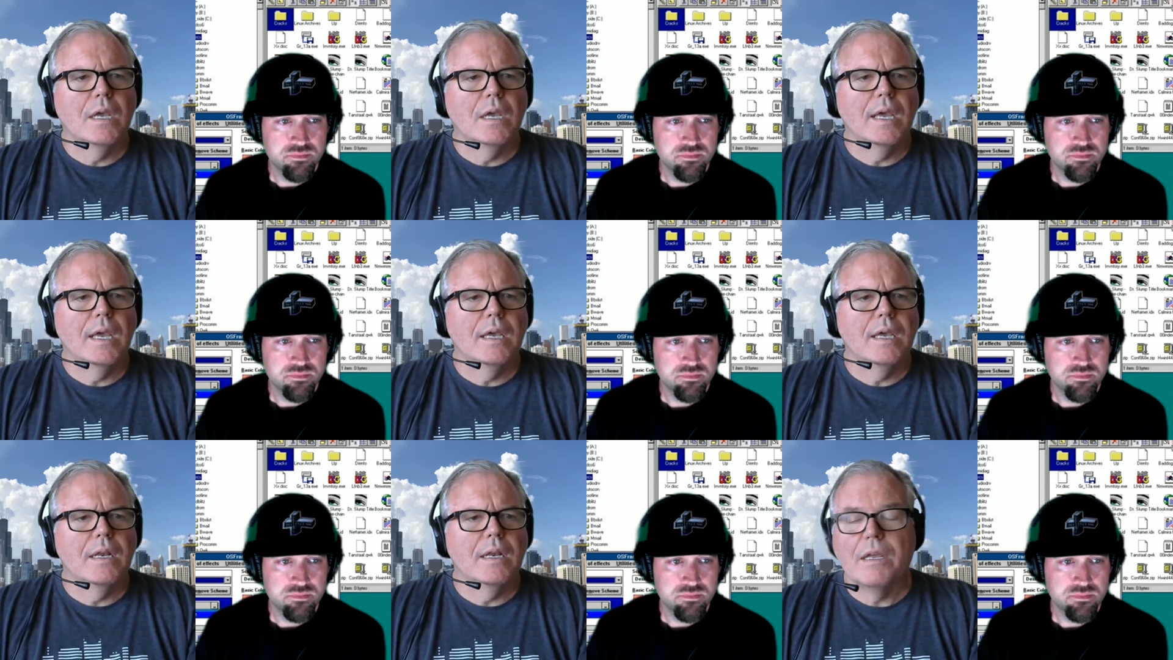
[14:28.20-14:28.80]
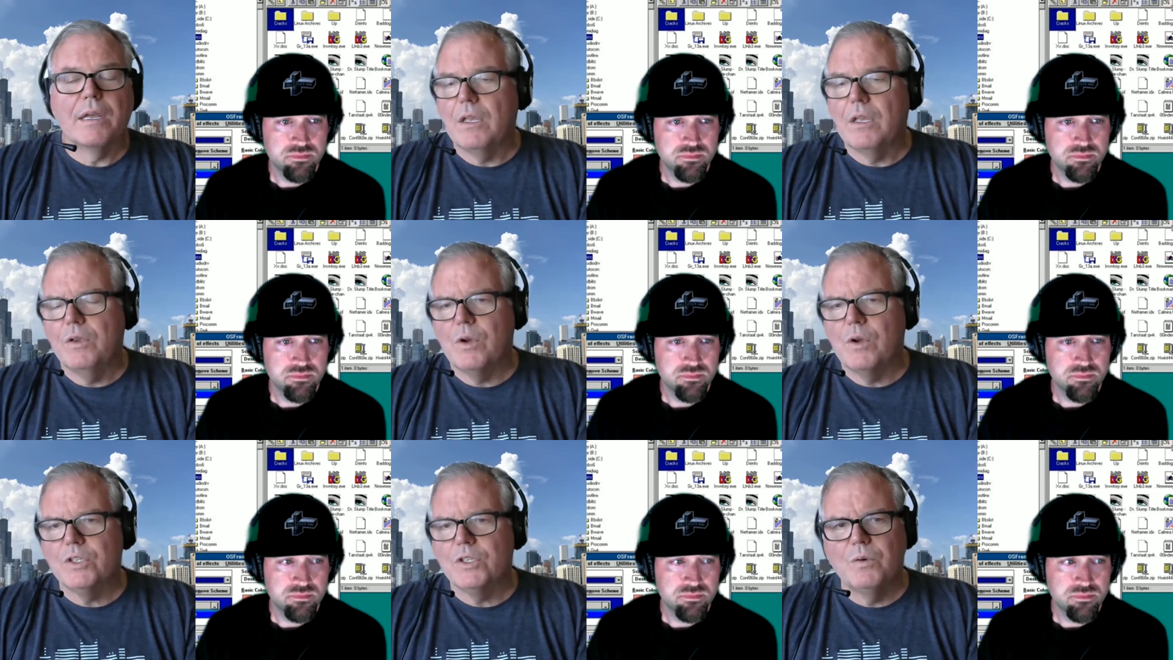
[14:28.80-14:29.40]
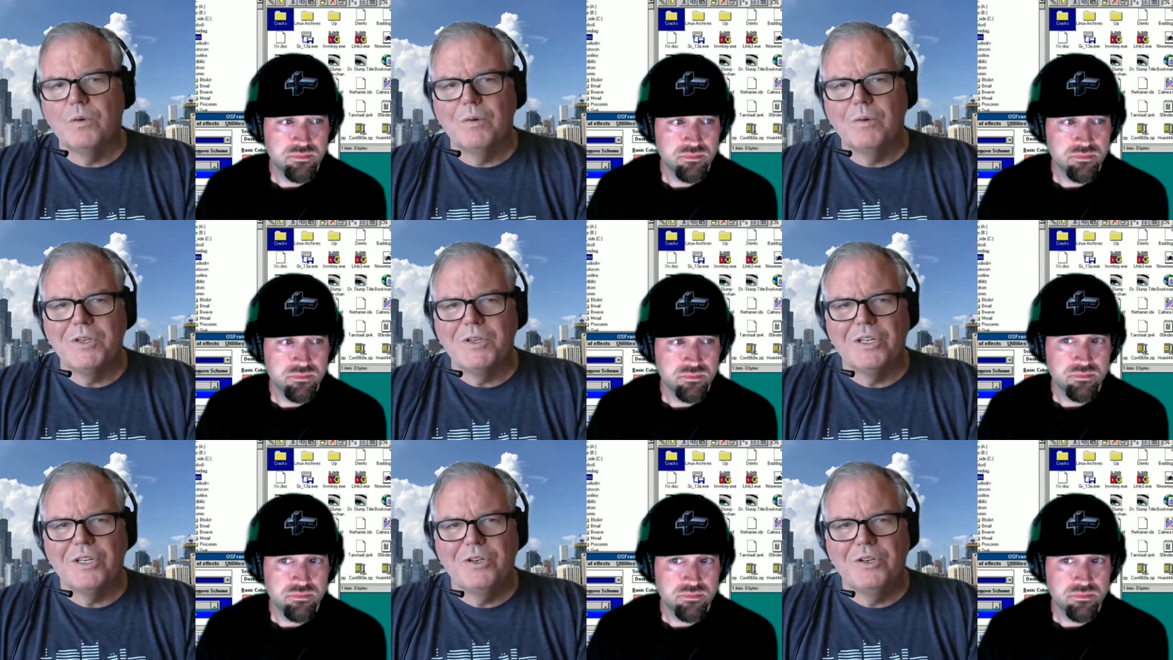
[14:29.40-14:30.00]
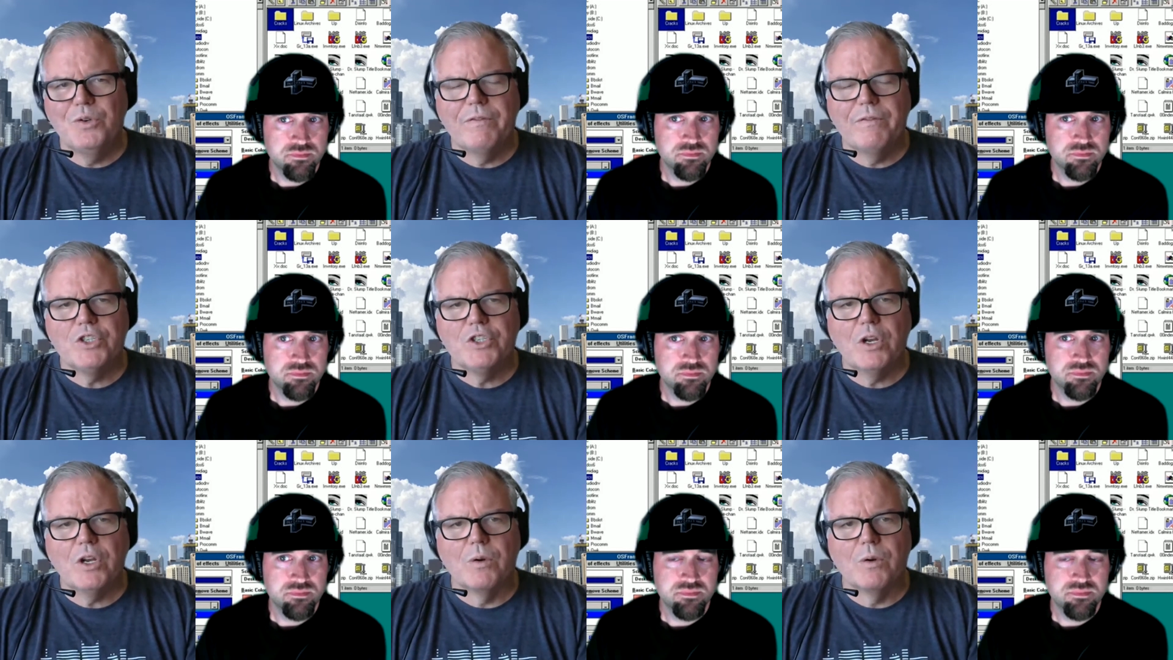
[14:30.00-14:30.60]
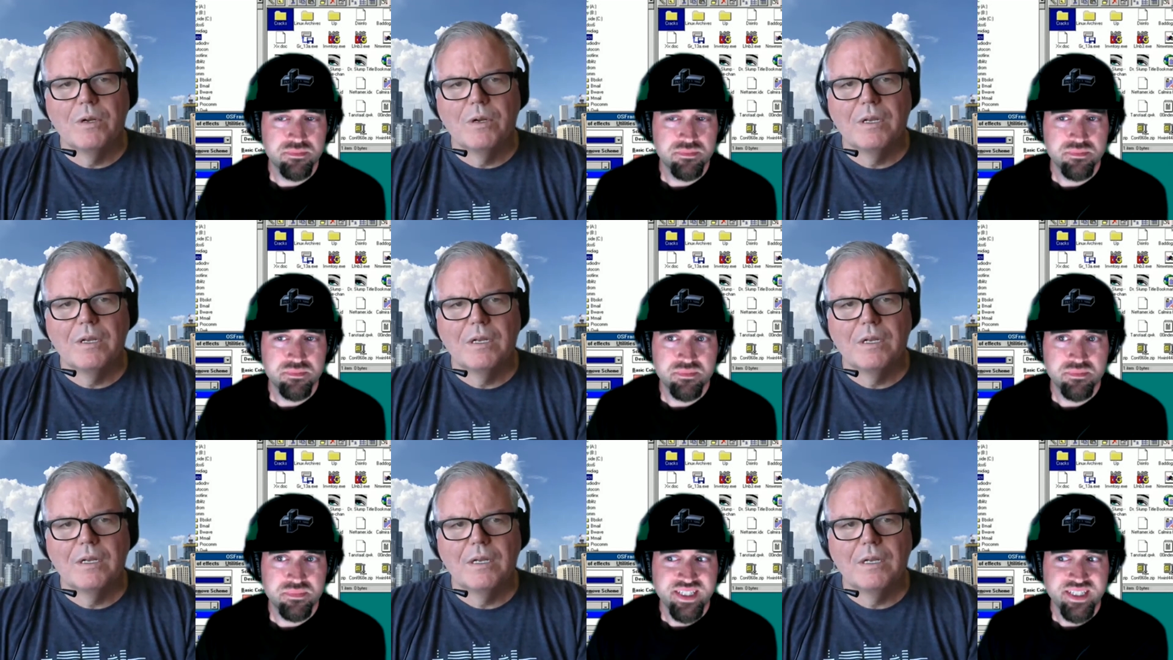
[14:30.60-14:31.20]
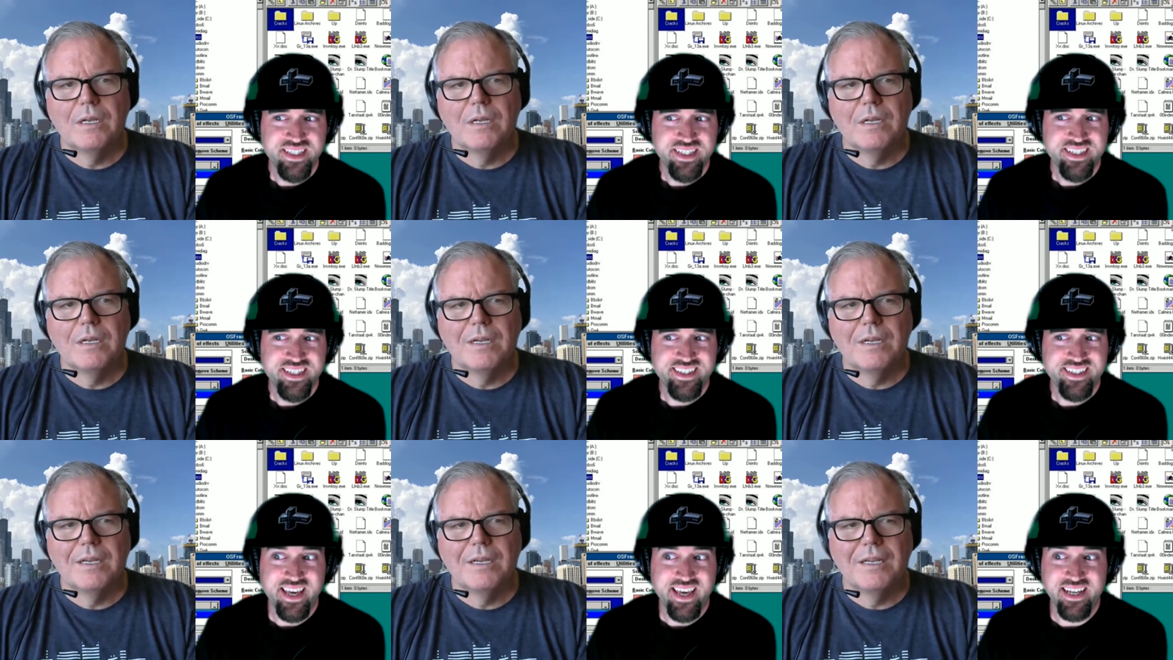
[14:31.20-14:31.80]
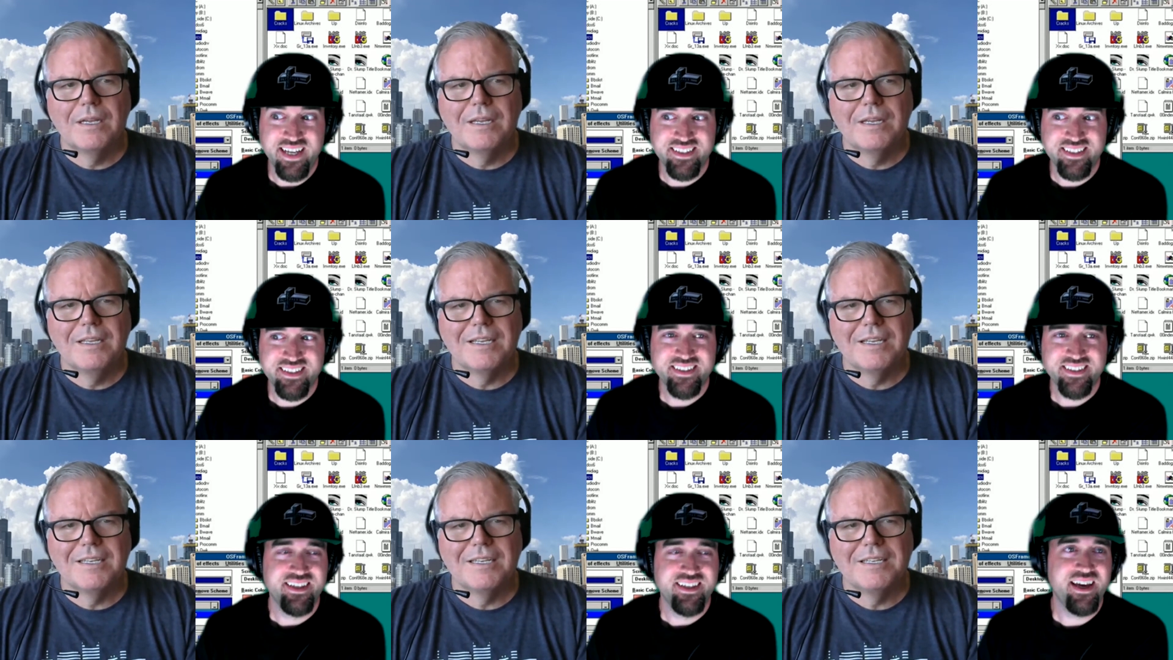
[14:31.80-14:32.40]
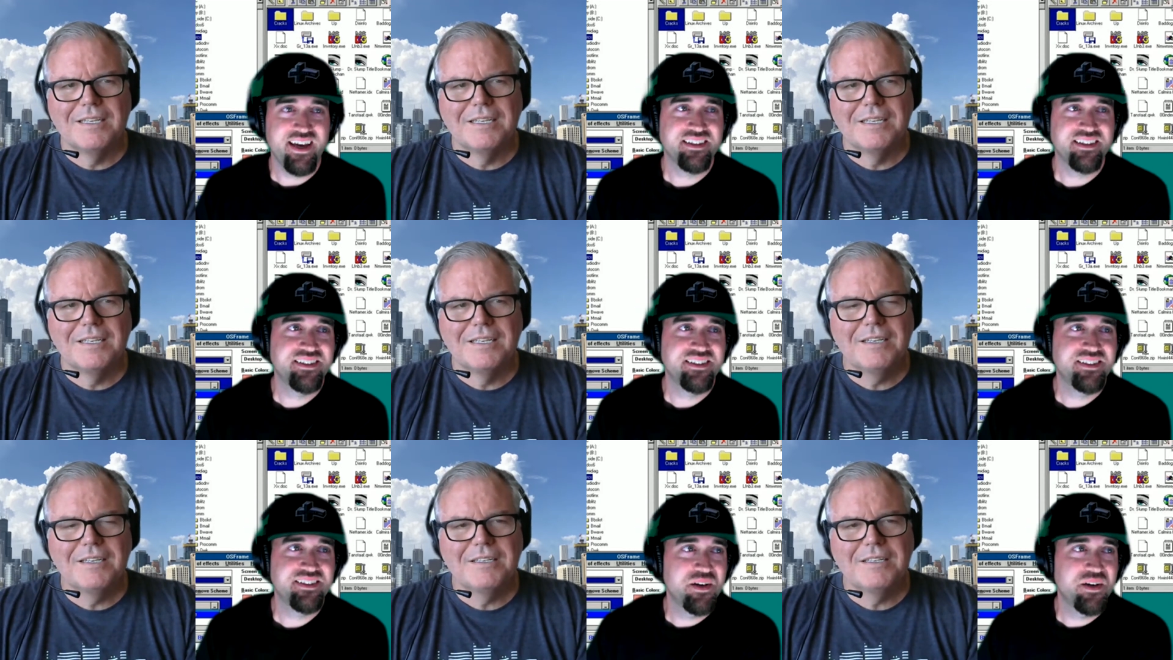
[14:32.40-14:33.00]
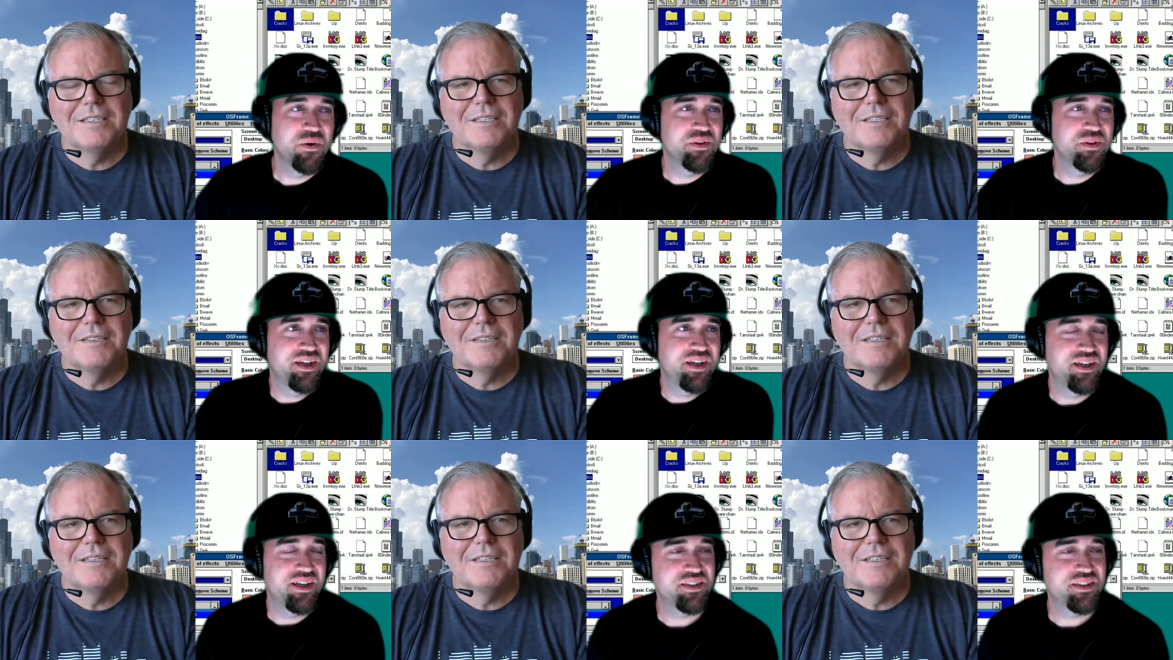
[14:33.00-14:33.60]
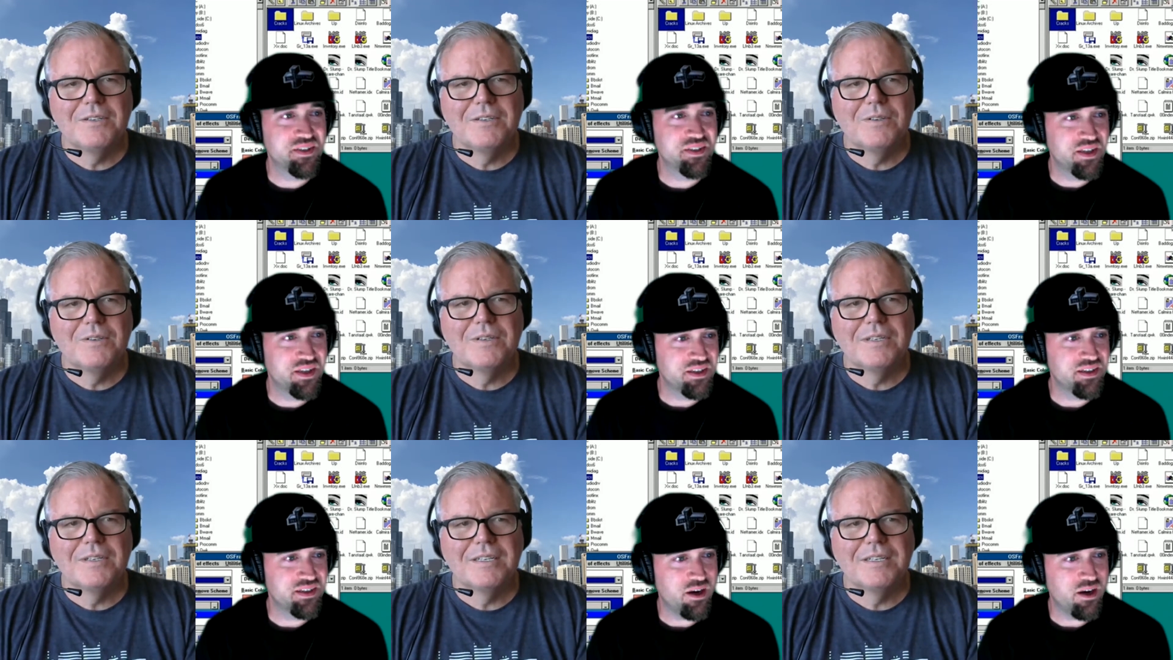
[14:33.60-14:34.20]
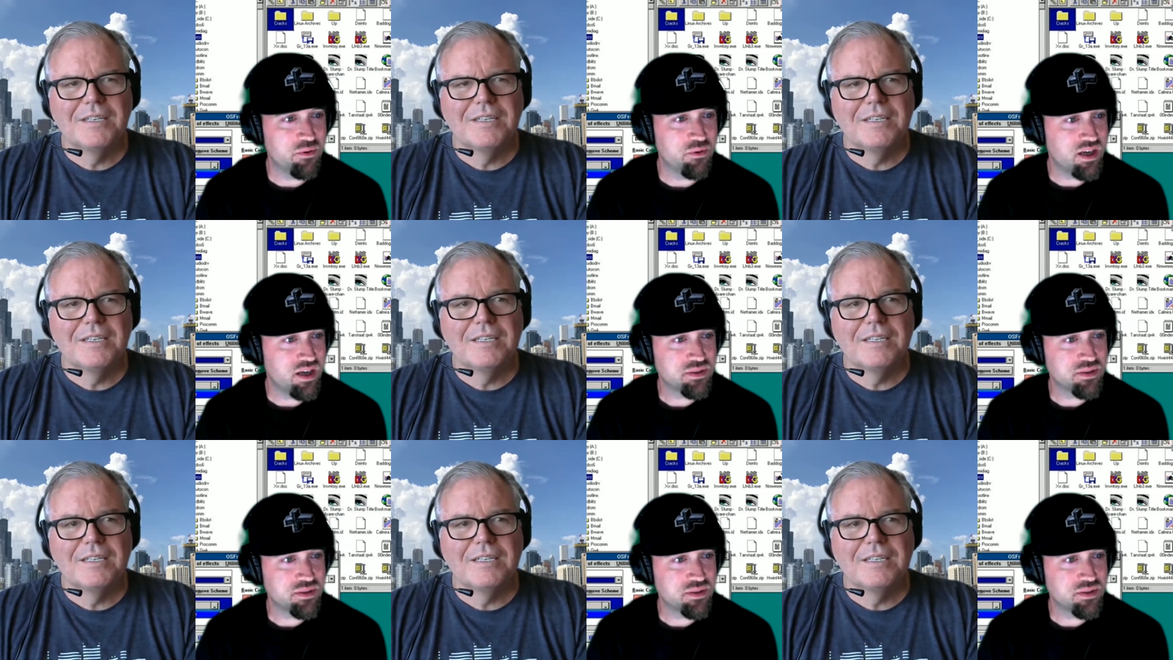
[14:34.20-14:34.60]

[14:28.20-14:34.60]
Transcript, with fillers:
Speaker 1: And now you also mentioned you have a show.
Speaker 2: Yes, yes. So uh, I would